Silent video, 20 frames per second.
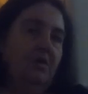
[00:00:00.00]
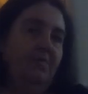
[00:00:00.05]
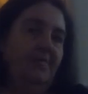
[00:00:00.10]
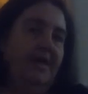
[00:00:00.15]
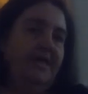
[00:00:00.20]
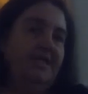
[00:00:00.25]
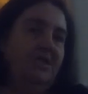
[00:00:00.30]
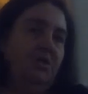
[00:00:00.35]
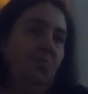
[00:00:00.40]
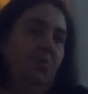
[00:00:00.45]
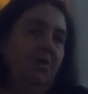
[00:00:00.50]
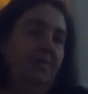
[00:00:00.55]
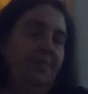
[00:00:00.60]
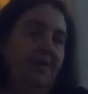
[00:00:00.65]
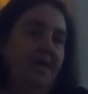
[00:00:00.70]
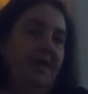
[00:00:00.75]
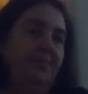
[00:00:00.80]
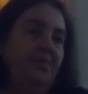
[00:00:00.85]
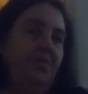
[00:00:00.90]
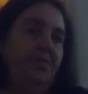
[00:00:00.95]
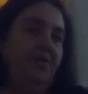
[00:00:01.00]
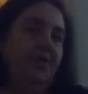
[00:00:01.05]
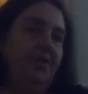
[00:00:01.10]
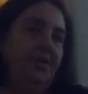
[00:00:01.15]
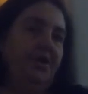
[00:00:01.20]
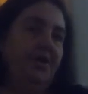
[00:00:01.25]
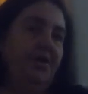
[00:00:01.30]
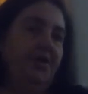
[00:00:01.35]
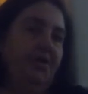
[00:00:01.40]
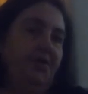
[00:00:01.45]
Imagine what people
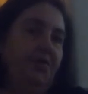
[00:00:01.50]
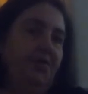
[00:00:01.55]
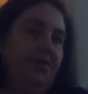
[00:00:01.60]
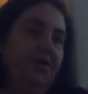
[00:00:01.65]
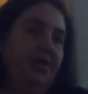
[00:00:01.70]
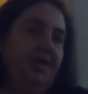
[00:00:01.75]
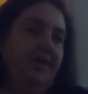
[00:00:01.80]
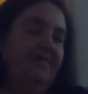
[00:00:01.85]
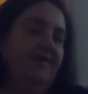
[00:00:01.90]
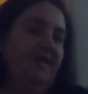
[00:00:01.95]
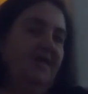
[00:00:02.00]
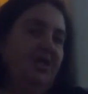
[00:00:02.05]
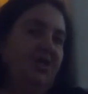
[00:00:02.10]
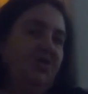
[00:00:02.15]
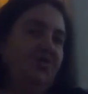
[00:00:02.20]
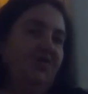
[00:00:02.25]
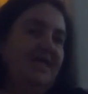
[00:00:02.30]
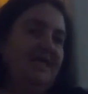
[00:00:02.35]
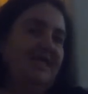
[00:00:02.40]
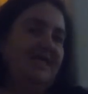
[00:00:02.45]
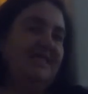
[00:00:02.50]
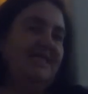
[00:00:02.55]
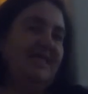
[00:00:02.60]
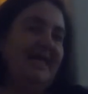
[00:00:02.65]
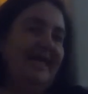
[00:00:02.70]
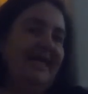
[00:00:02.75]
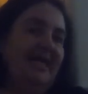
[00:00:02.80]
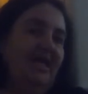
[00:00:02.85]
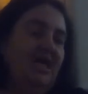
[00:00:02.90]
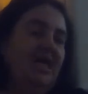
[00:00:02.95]
can go through here. They're literally
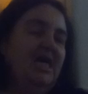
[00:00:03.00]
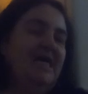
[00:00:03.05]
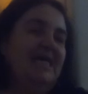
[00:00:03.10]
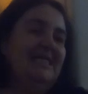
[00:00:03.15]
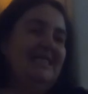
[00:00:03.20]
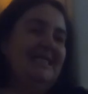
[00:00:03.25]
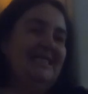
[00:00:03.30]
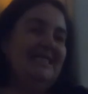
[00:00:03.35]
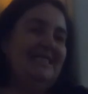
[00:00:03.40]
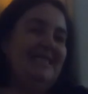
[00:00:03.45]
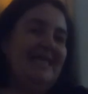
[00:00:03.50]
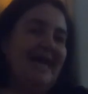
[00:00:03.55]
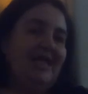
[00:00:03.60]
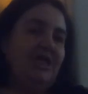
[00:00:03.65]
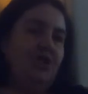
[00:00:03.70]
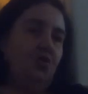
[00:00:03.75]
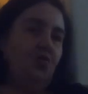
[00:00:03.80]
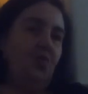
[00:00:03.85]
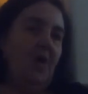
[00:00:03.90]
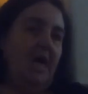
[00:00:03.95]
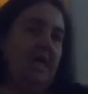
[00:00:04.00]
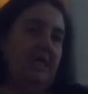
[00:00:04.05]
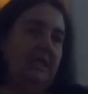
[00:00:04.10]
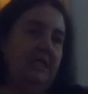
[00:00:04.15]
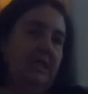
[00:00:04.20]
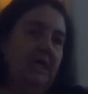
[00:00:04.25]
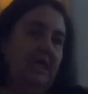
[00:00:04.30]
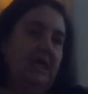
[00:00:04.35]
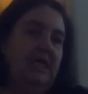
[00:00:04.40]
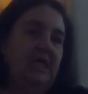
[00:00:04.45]

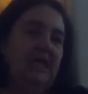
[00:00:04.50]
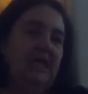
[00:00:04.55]
saturated